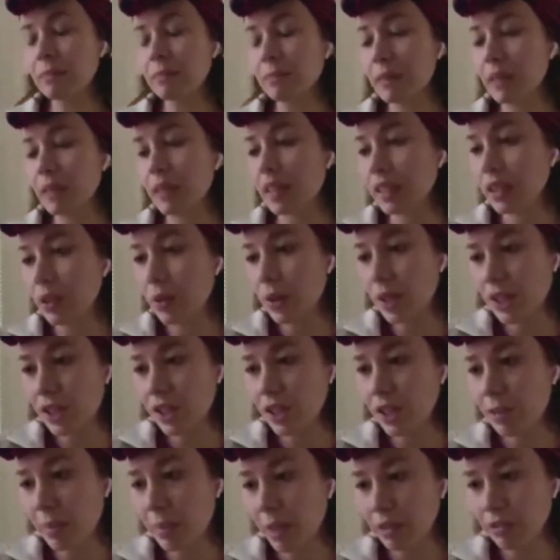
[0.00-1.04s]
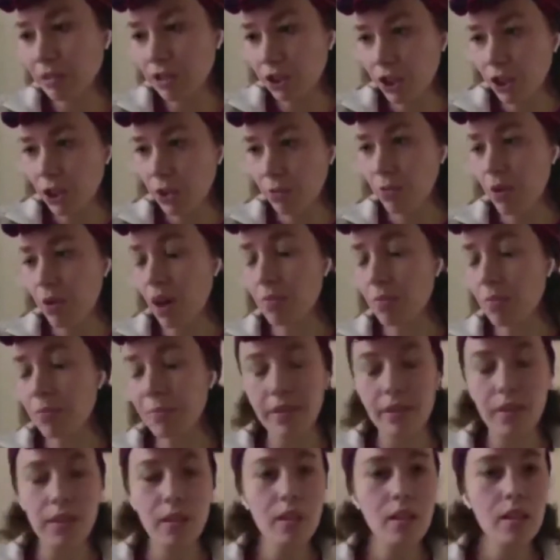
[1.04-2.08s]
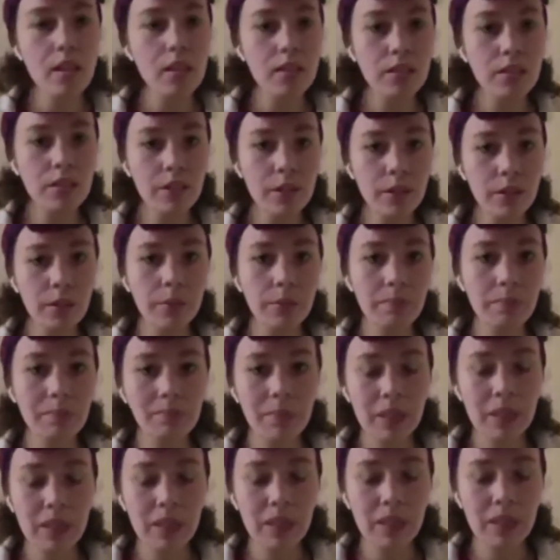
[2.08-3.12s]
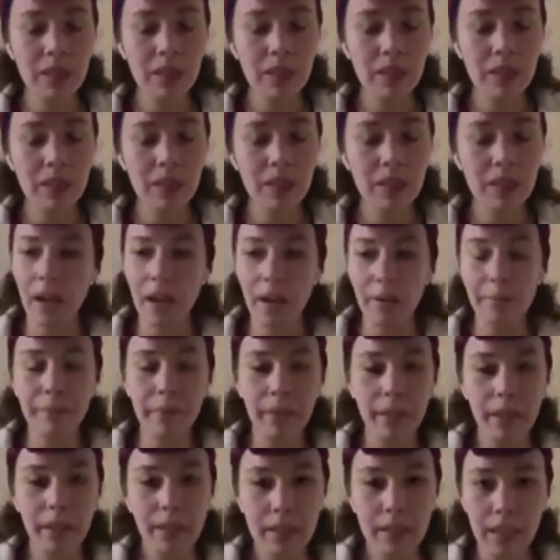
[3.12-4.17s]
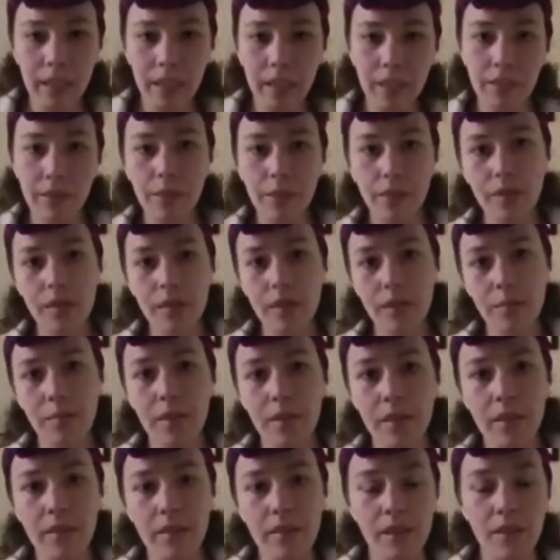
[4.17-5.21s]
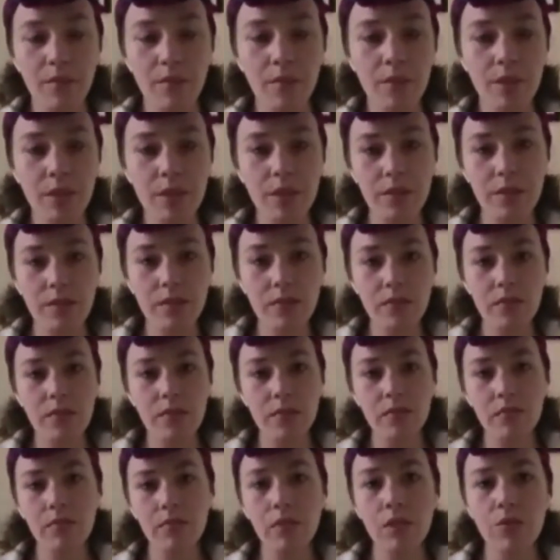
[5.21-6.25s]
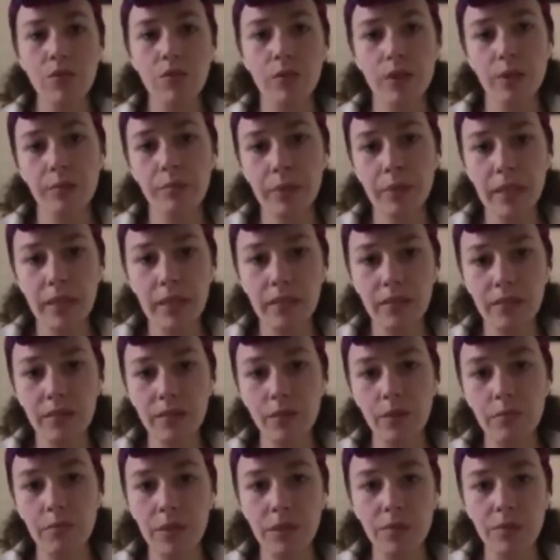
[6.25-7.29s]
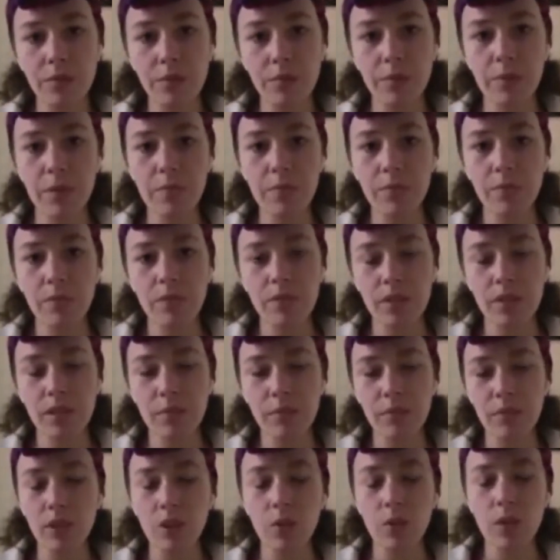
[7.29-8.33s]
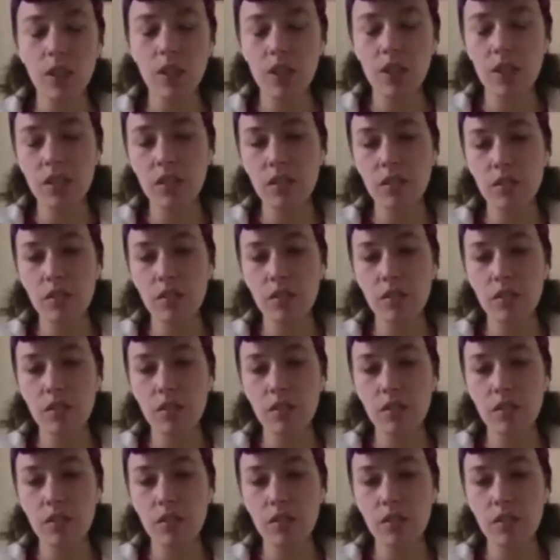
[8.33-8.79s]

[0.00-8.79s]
A question about journal prompts too. I'm like scanning through because some of the stuff was repeat from different people, similar questions.